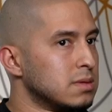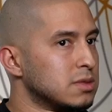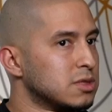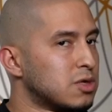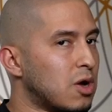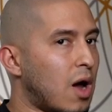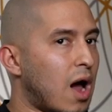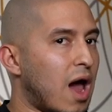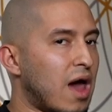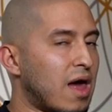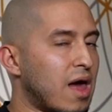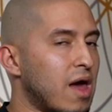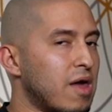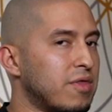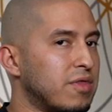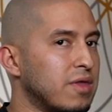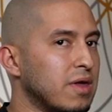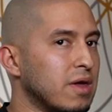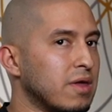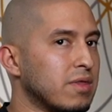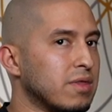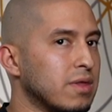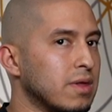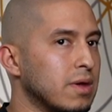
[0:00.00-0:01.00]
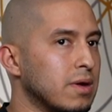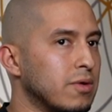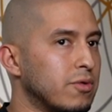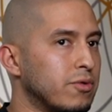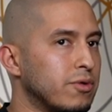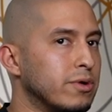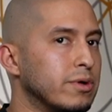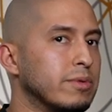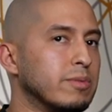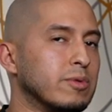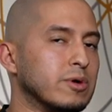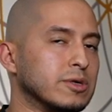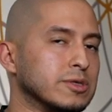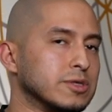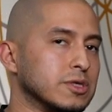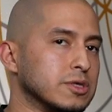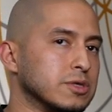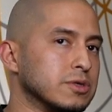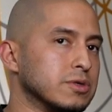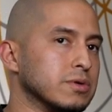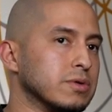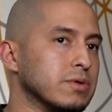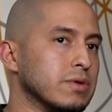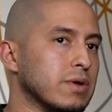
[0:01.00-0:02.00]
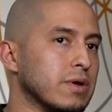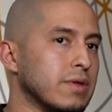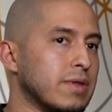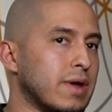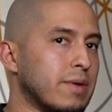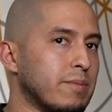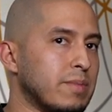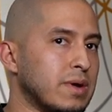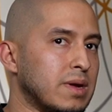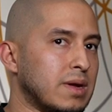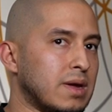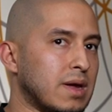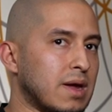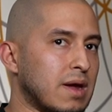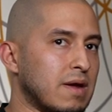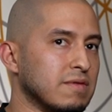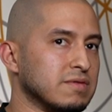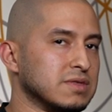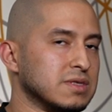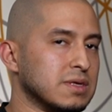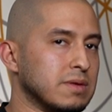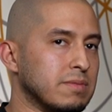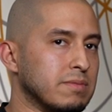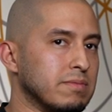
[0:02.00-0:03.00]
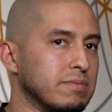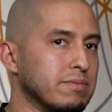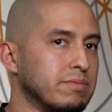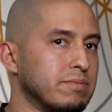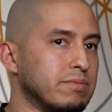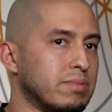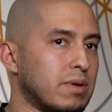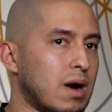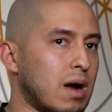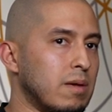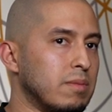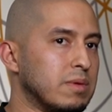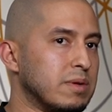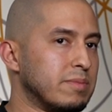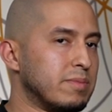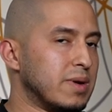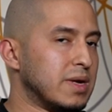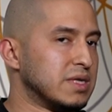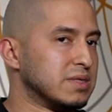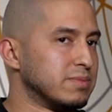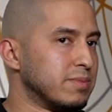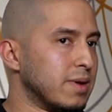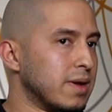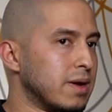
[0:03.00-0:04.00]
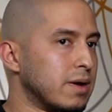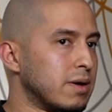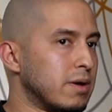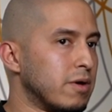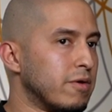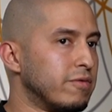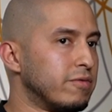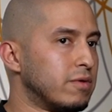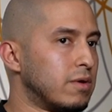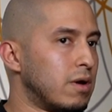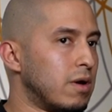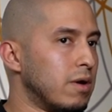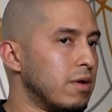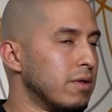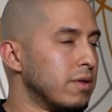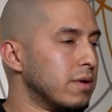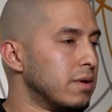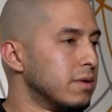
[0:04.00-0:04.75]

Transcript: So I, I, think the rumors are true though that BKFC probably pays better overall